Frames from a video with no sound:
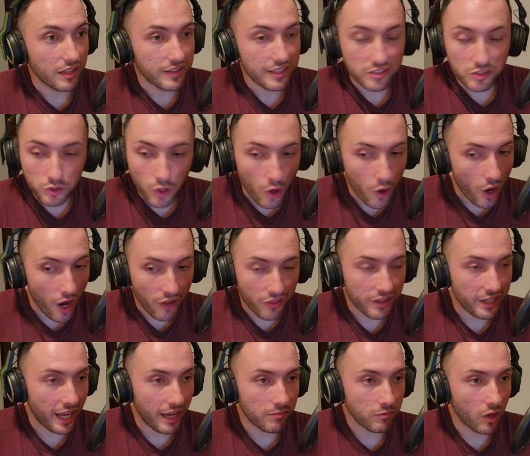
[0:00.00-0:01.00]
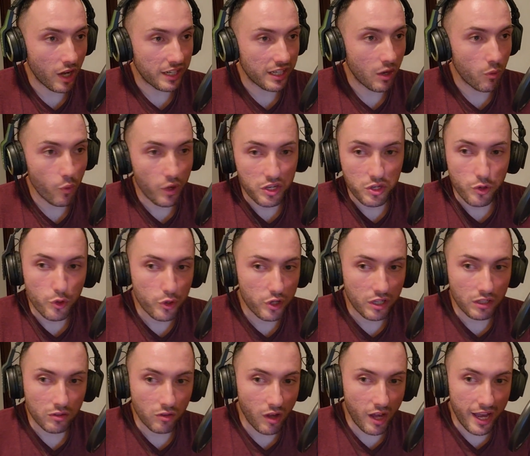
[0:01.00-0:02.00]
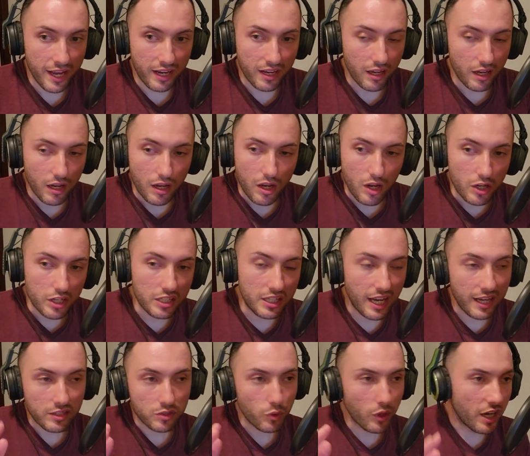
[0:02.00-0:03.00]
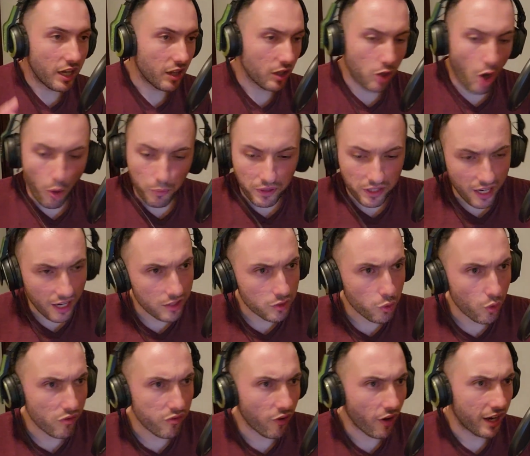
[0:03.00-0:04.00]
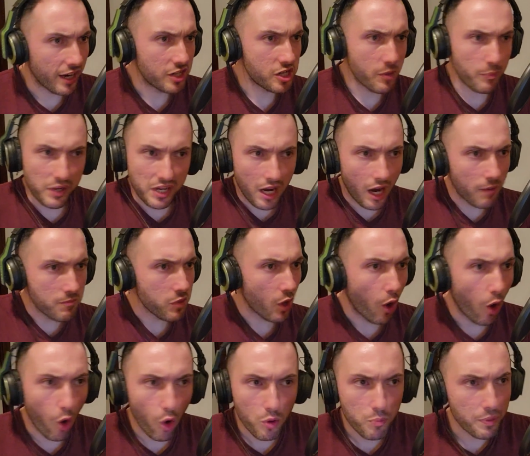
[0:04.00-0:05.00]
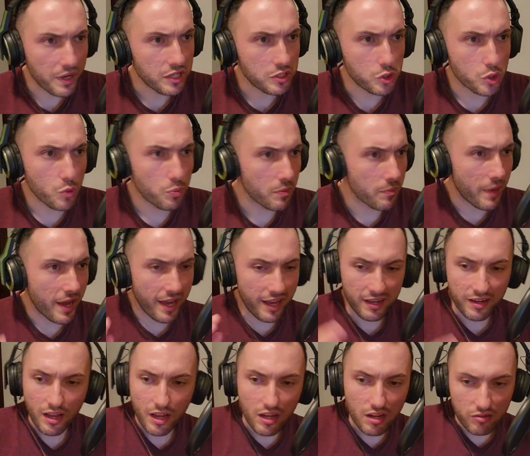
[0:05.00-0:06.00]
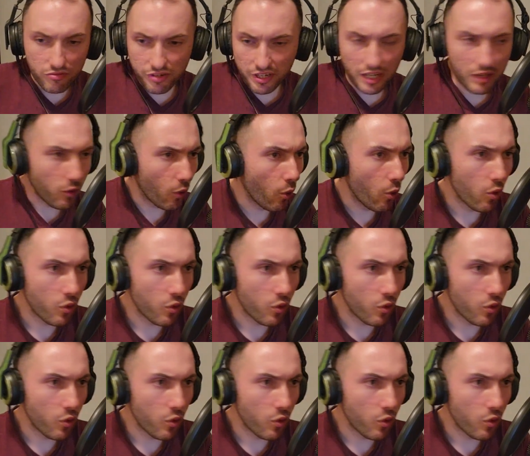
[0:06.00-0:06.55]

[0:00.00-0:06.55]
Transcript: There's no other game like it where you can like get into a helicopter, get into a fighter jet, become the Hulk, be Superman, freaking all